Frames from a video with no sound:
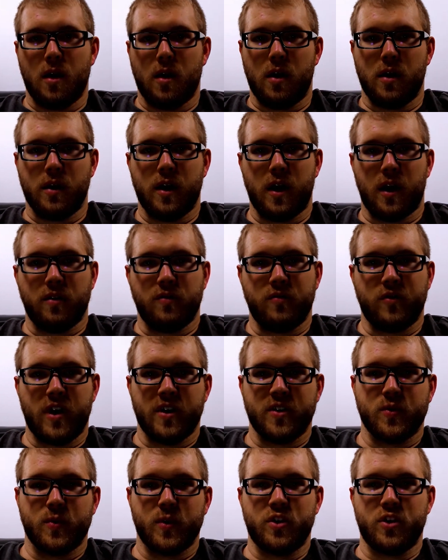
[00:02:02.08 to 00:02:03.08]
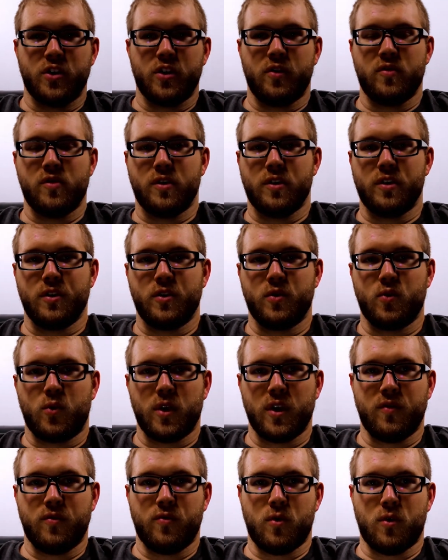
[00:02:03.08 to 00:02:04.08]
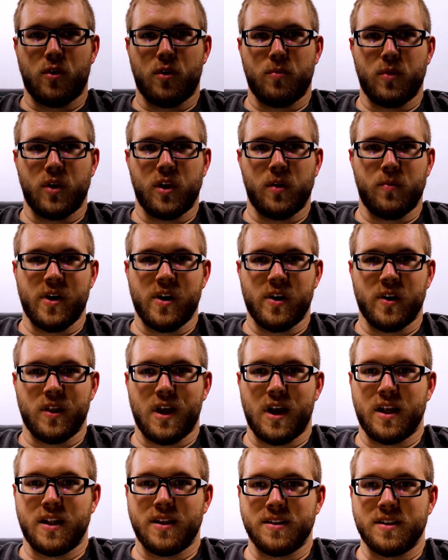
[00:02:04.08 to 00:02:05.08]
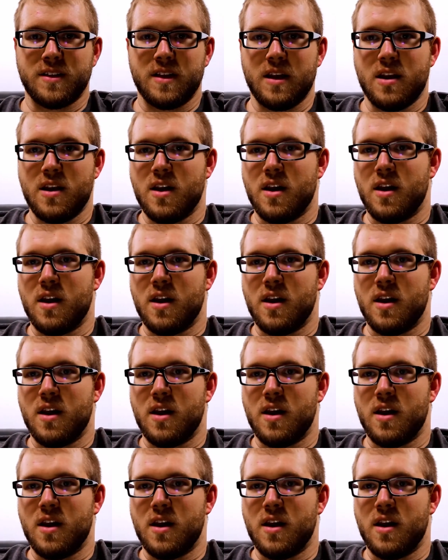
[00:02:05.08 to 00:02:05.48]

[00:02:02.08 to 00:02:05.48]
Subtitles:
Okay, now switched over to the 24mm lens.